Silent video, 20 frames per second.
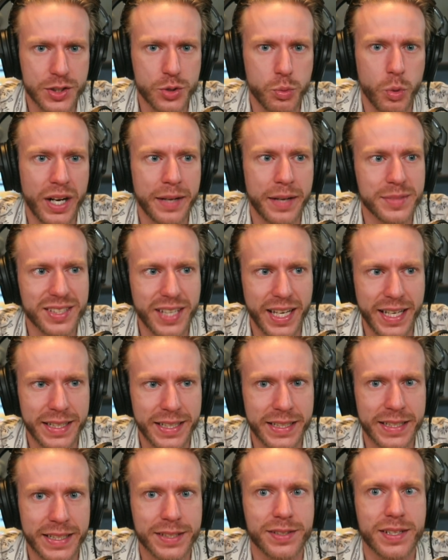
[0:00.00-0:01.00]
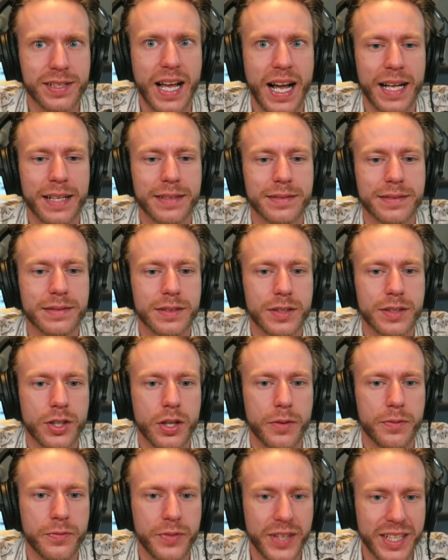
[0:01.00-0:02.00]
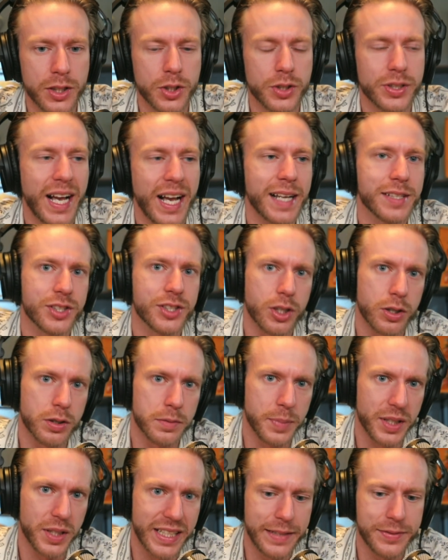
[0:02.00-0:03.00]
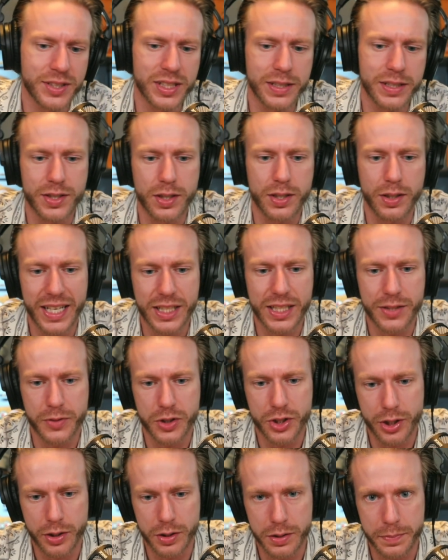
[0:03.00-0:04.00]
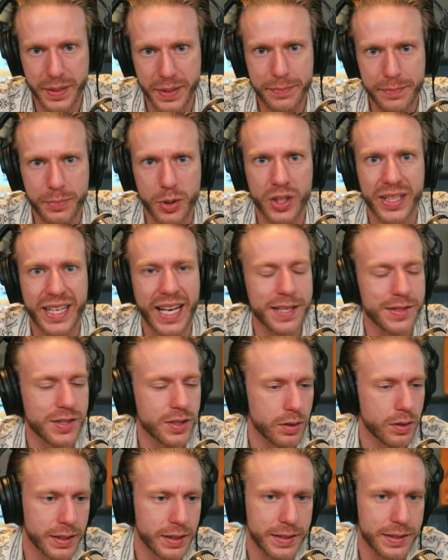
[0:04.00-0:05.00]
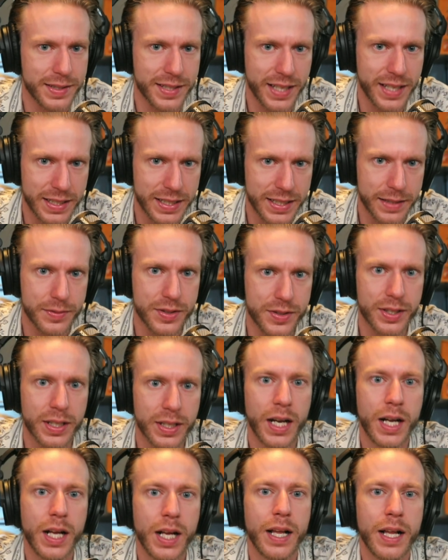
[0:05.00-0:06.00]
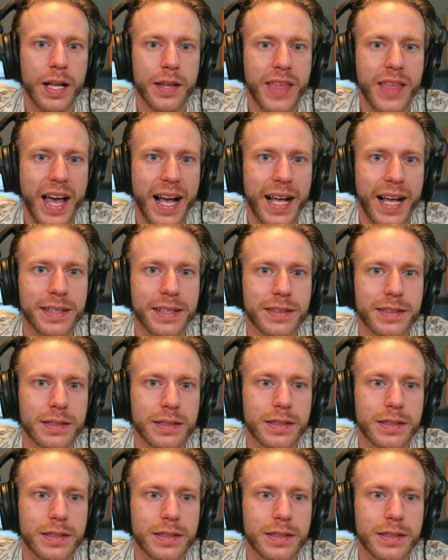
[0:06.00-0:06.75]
What I'm saying is that the field has certain beliefs and selects for certain people and has certain incentives that